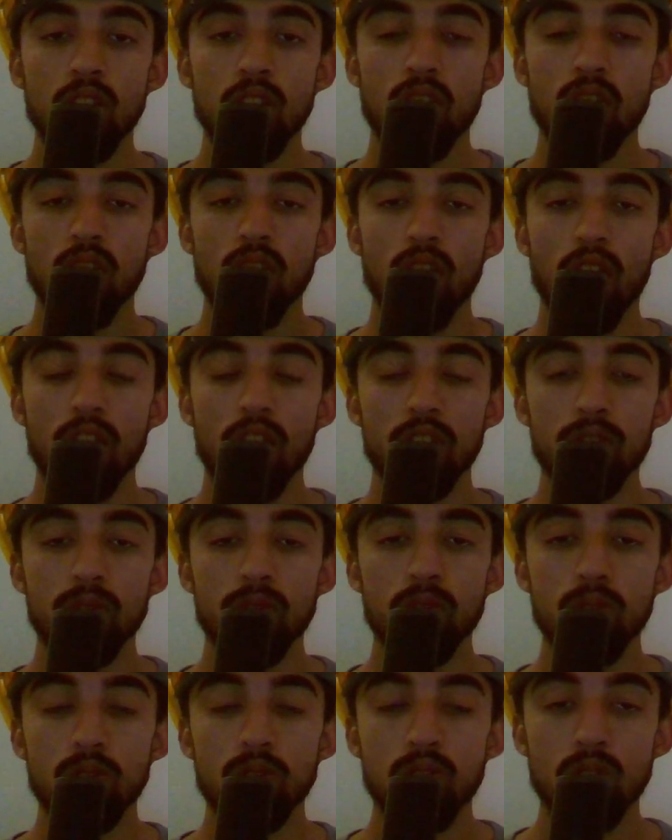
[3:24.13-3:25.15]
And of
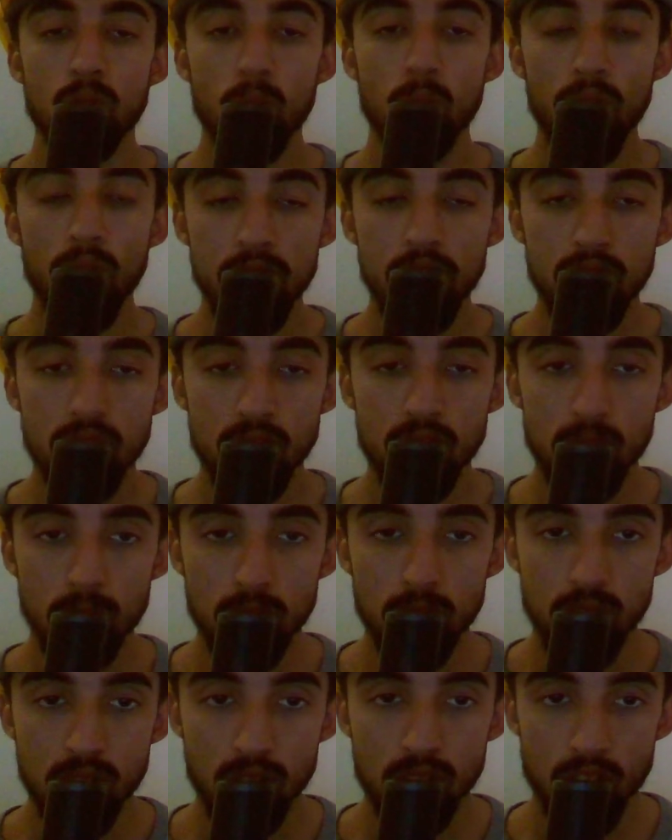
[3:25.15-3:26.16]
course, the way the
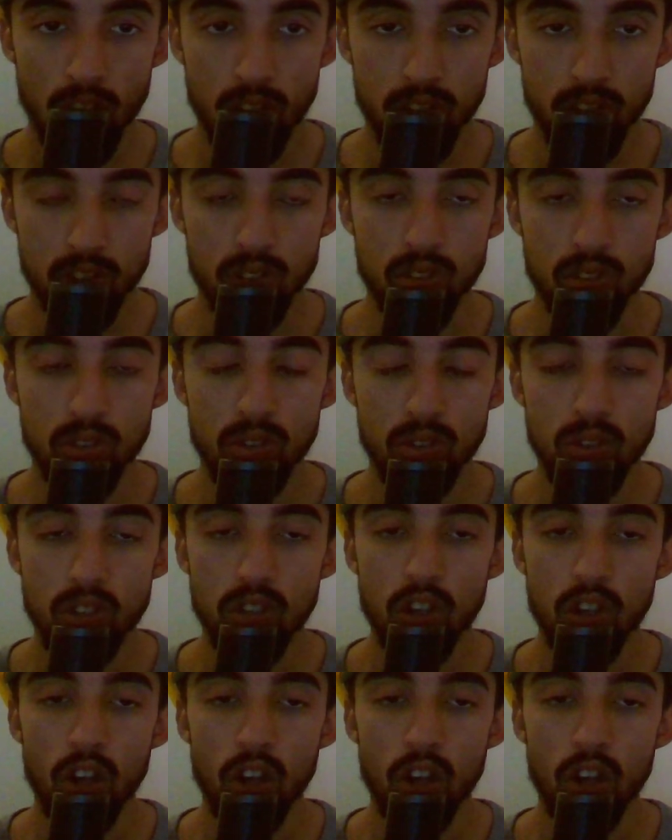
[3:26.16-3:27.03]
Simpsons characters look